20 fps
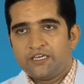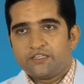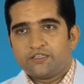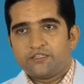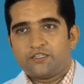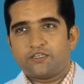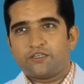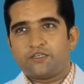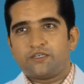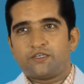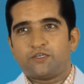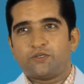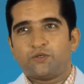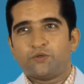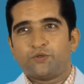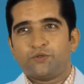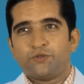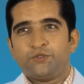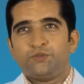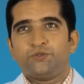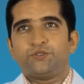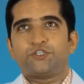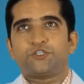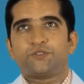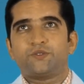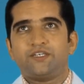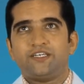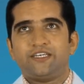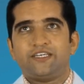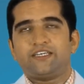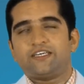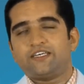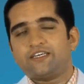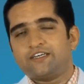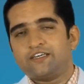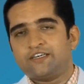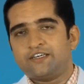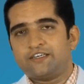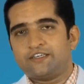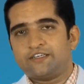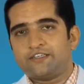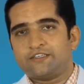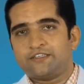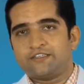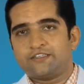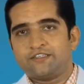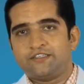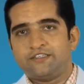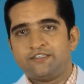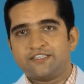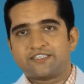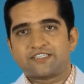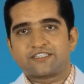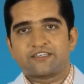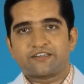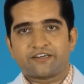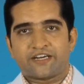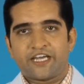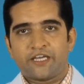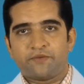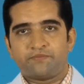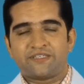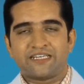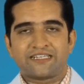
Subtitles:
The usually described